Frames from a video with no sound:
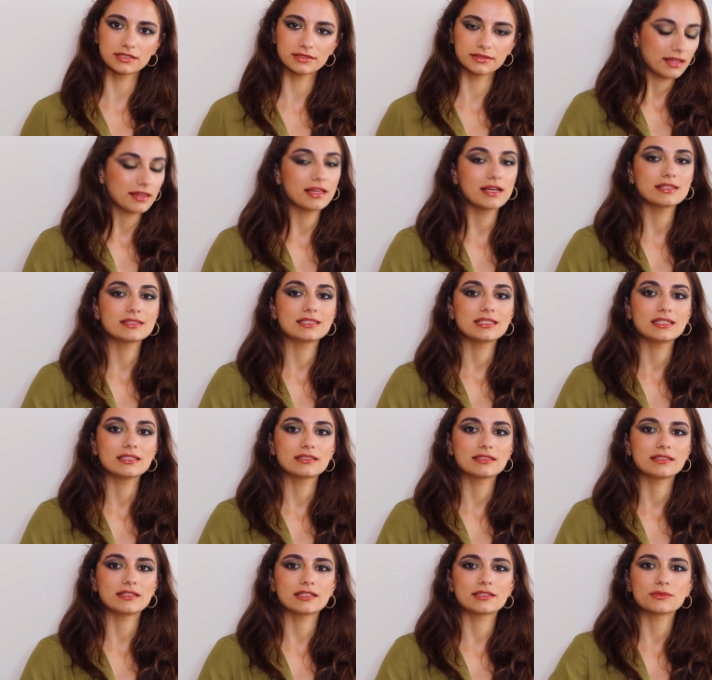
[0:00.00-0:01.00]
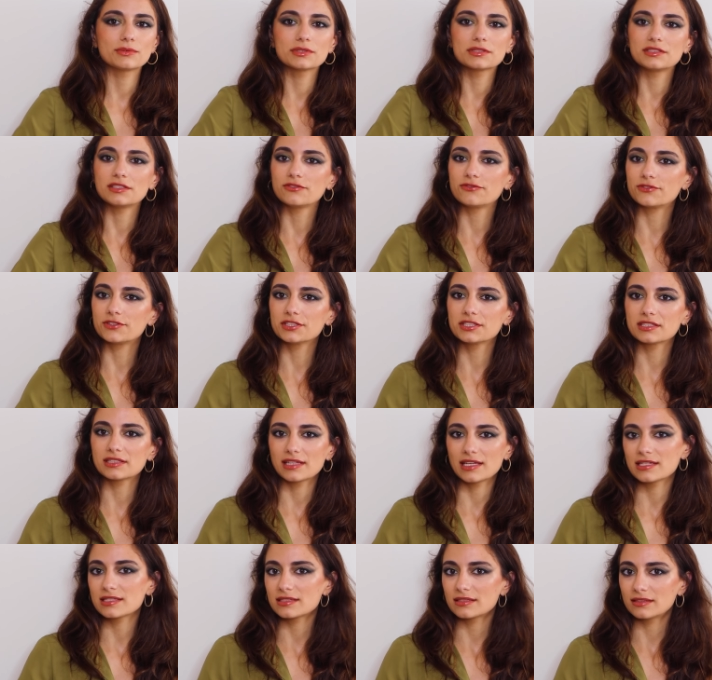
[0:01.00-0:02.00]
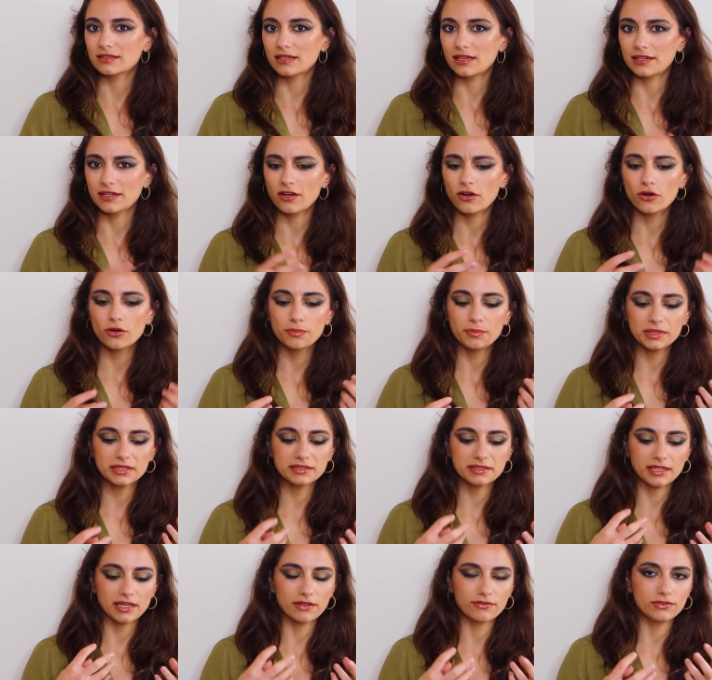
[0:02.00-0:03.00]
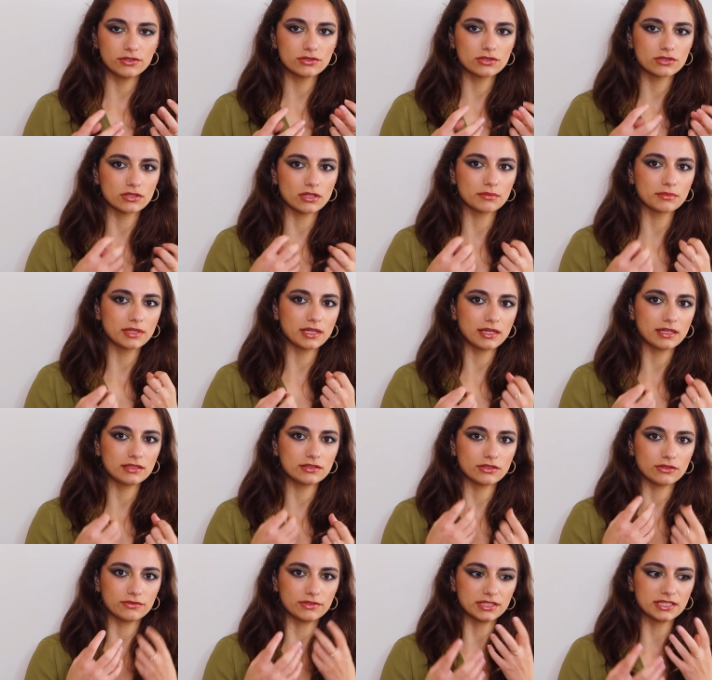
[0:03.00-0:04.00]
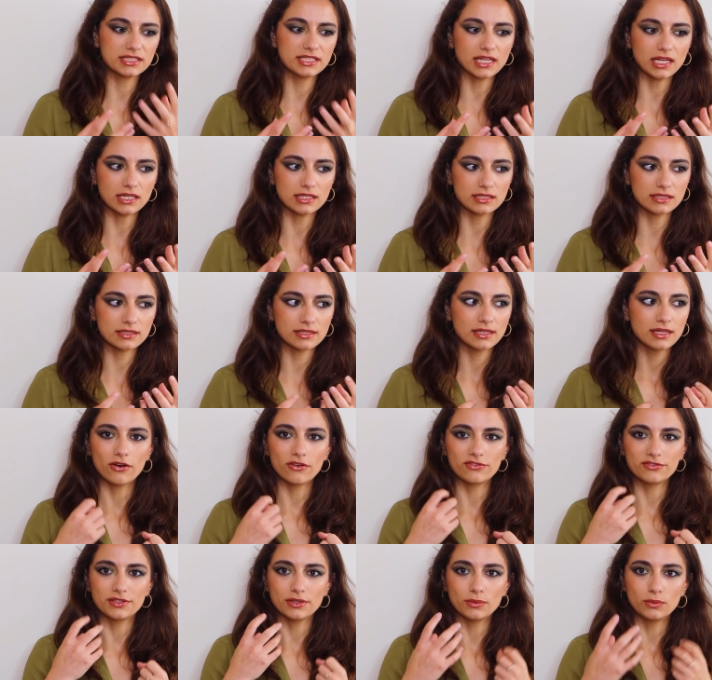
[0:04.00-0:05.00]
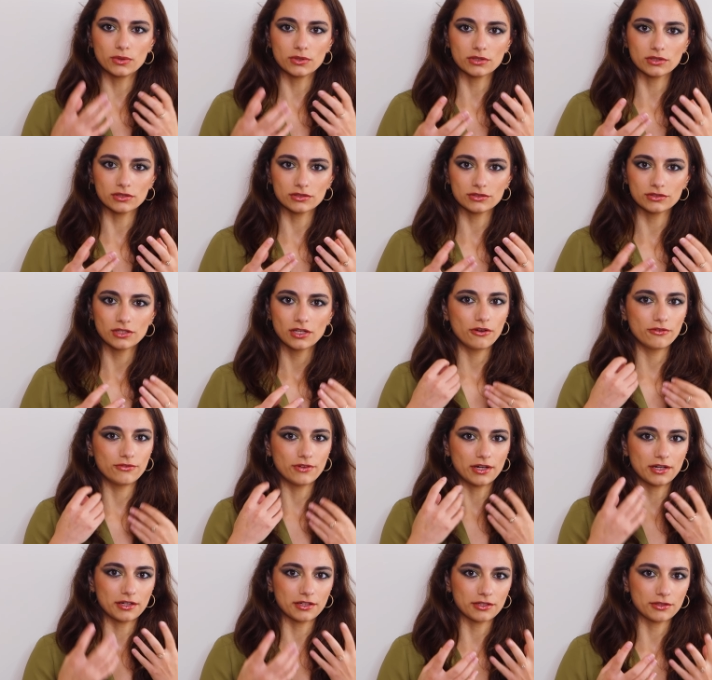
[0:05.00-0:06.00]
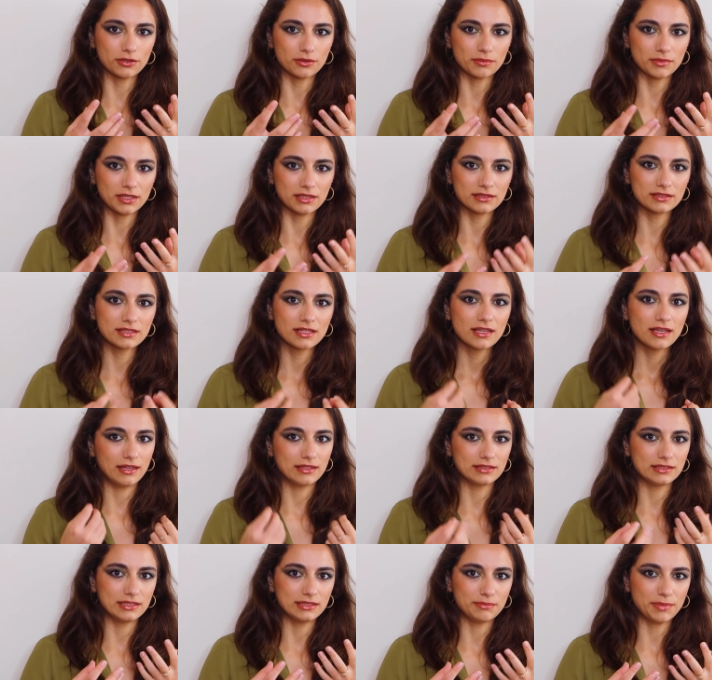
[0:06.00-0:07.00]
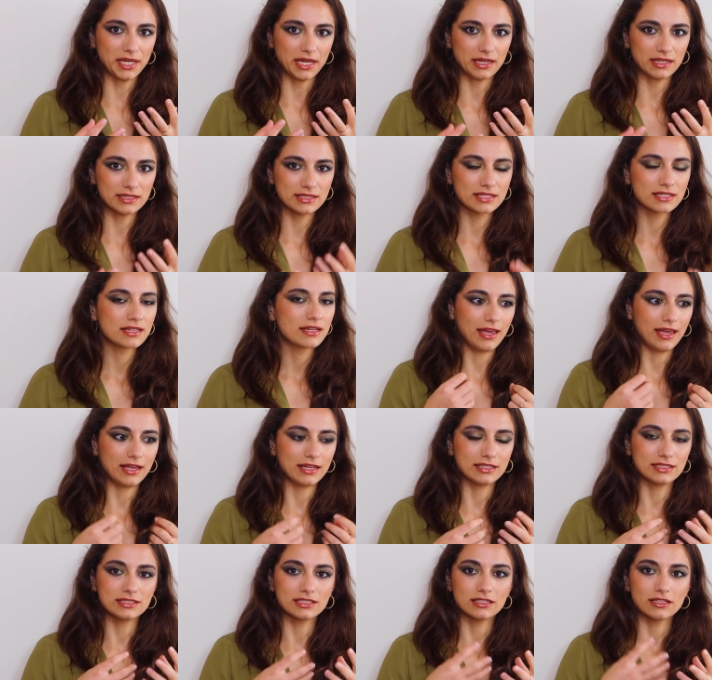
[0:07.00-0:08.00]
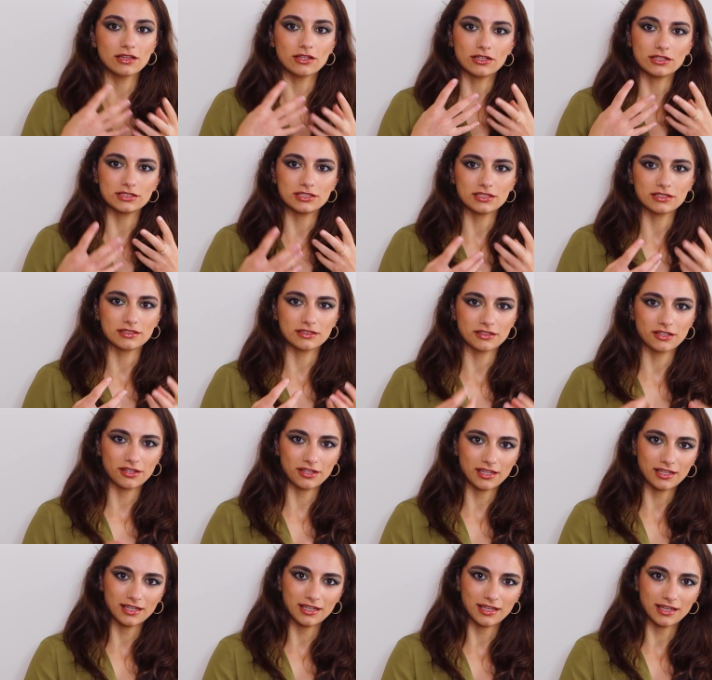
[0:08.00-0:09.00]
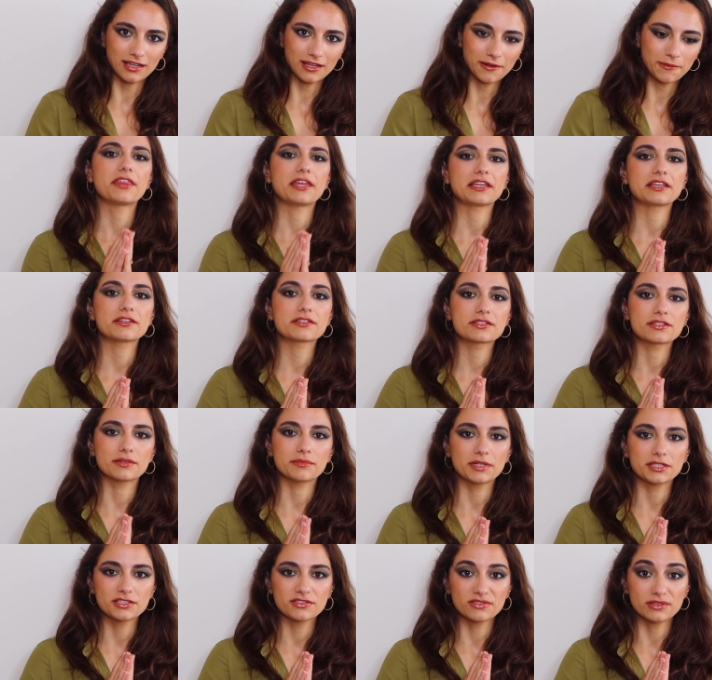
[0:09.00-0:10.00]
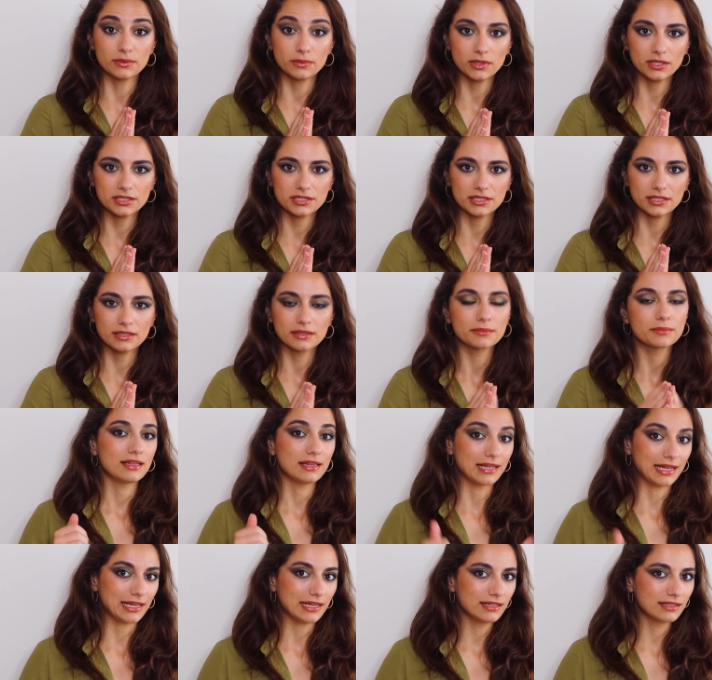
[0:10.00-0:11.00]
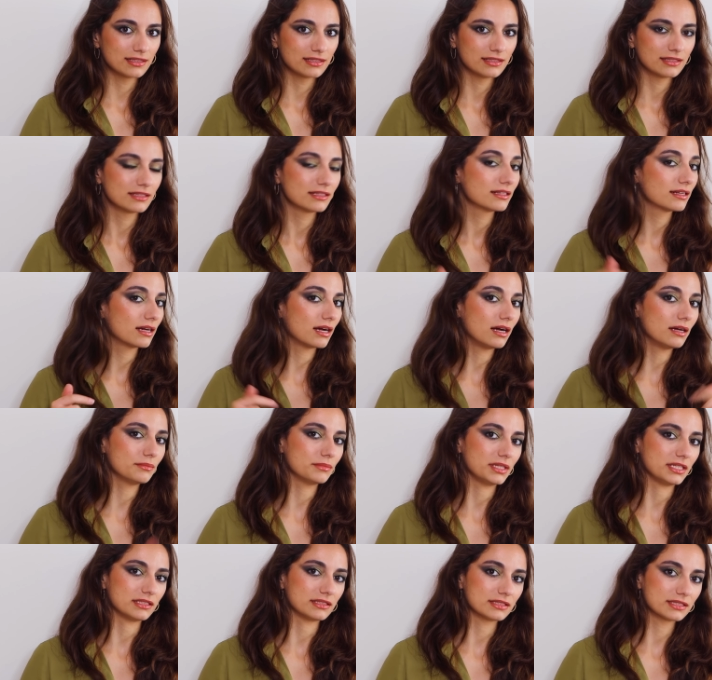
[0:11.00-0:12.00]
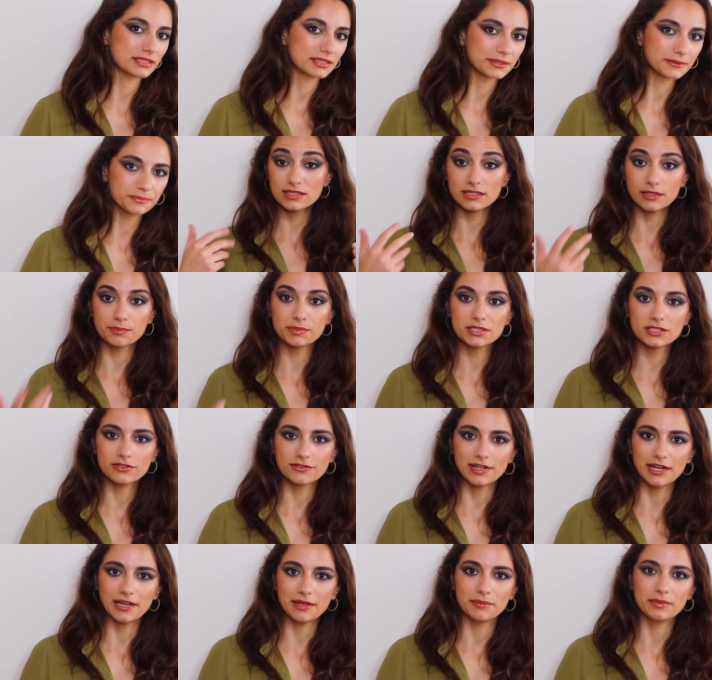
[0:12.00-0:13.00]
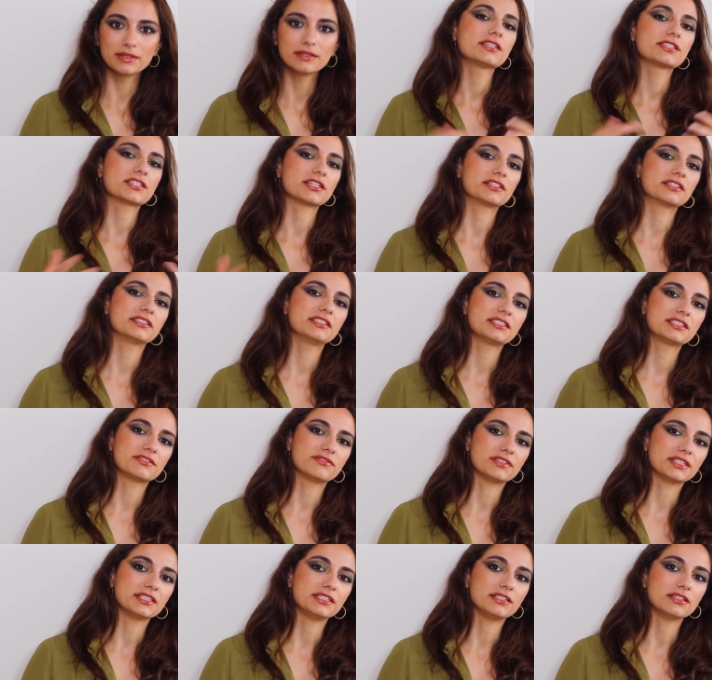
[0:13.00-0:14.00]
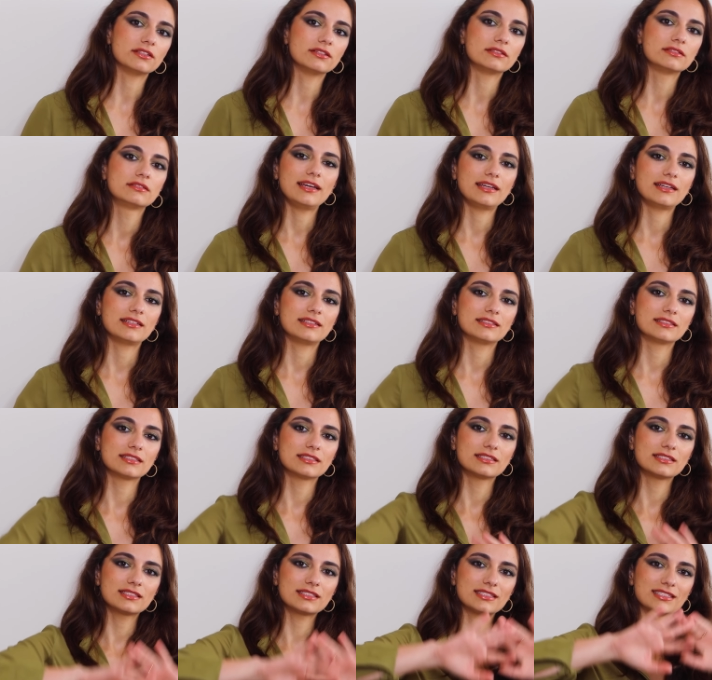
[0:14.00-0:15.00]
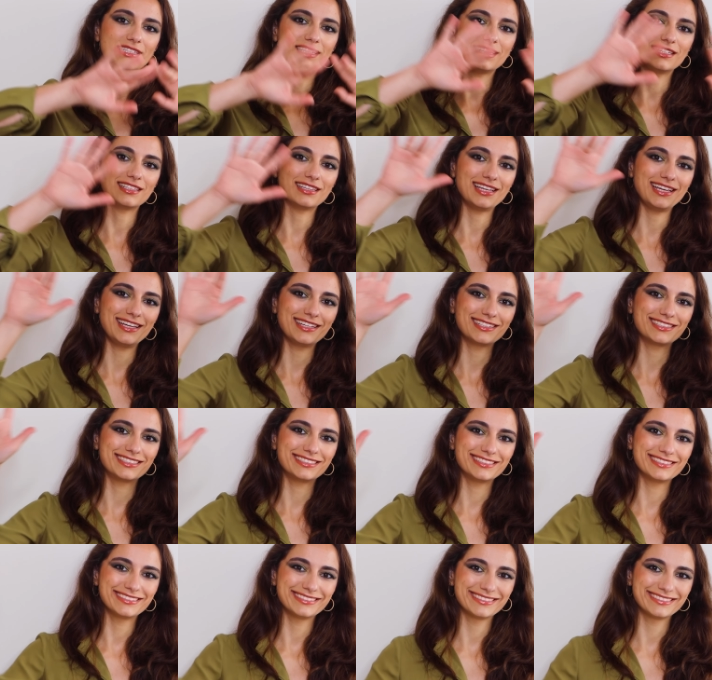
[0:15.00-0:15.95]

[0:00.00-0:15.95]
And that's it. That was the first lesson. I hope it gave you some kind of a taste of the world of argument and debate and logical thinking. Thank you so much for watching. Like, comment, subscribe, share this video, and see you later.